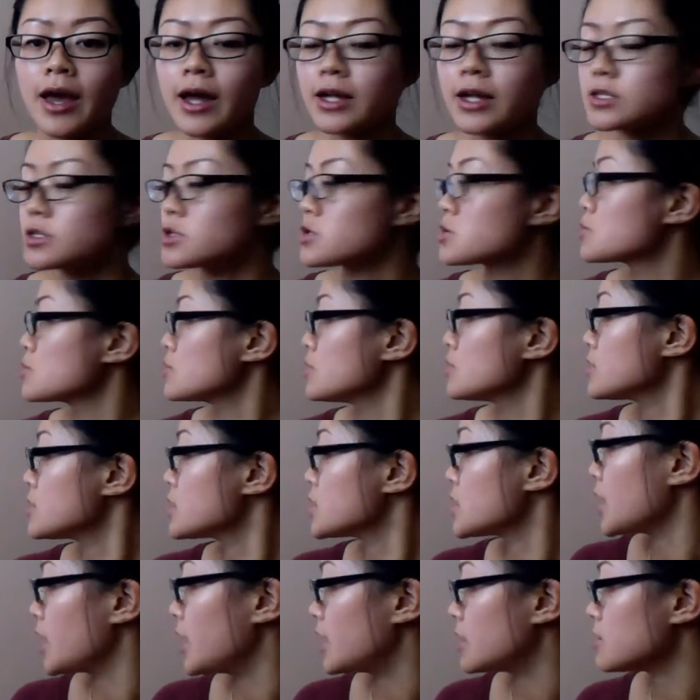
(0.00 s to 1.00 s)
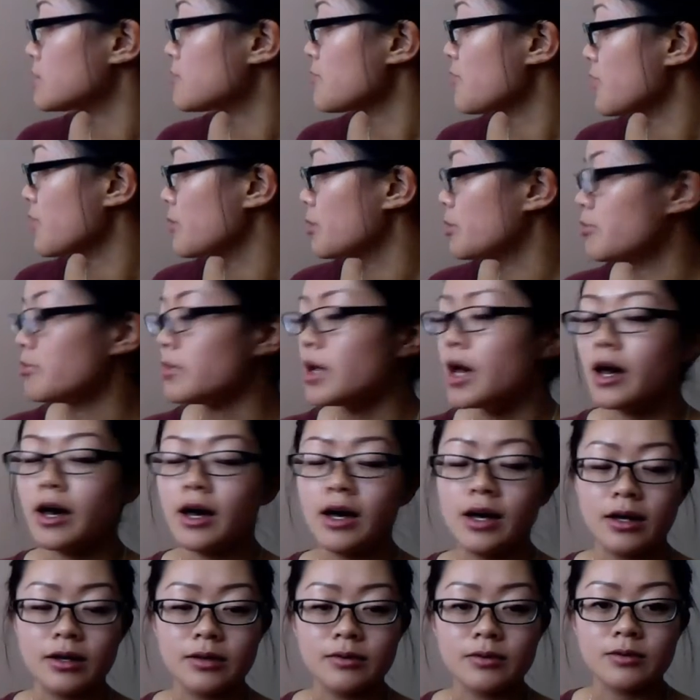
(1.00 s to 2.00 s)
And stools change from
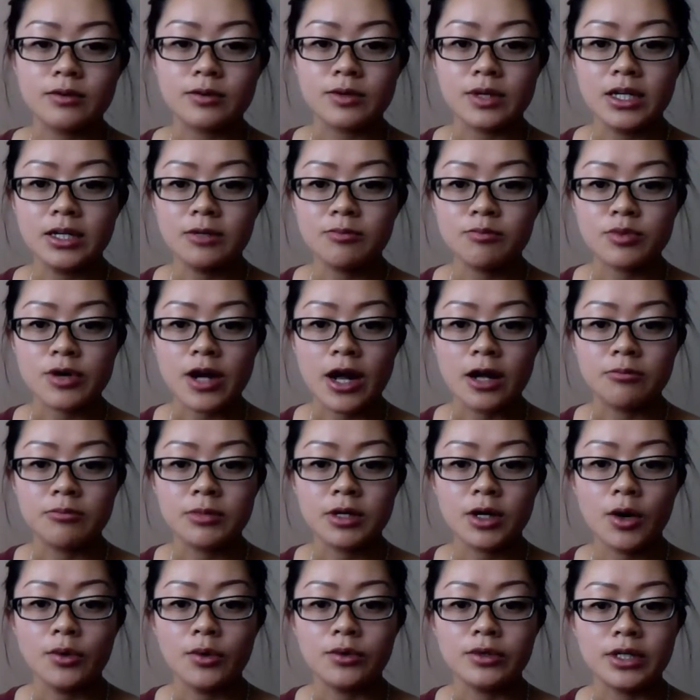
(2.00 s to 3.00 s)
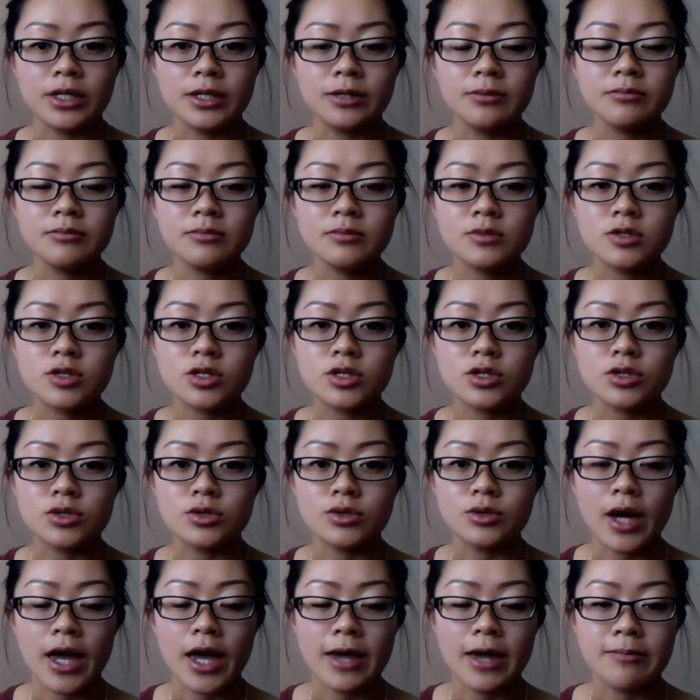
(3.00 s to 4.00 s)
a green-brown meconium
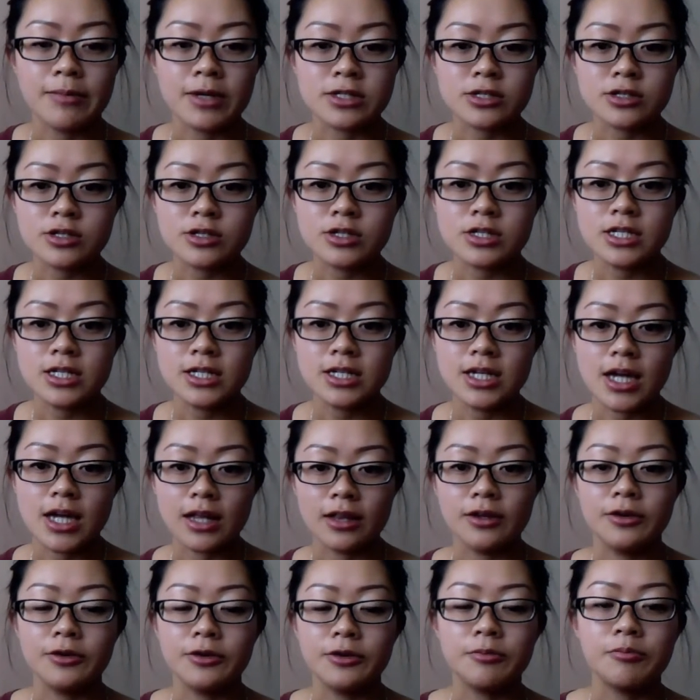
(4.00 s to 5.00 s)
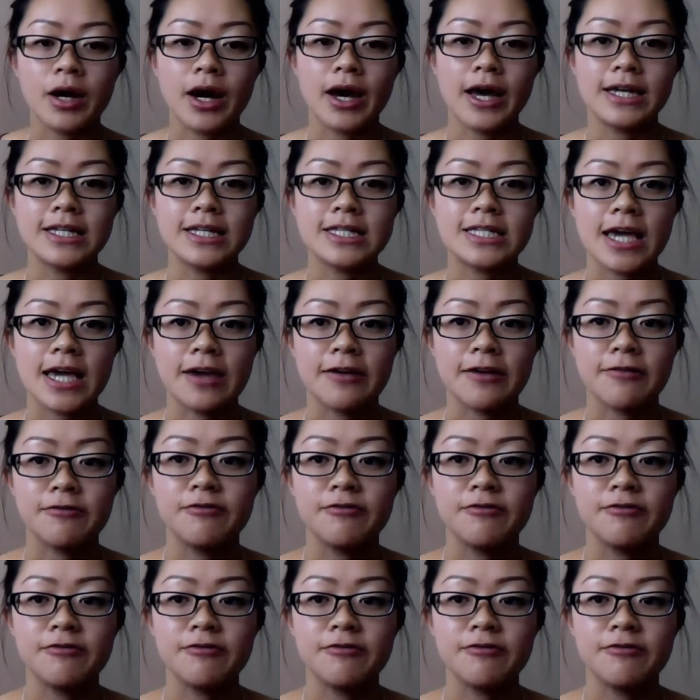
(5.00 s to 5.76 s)
to a mustard seed yellow by day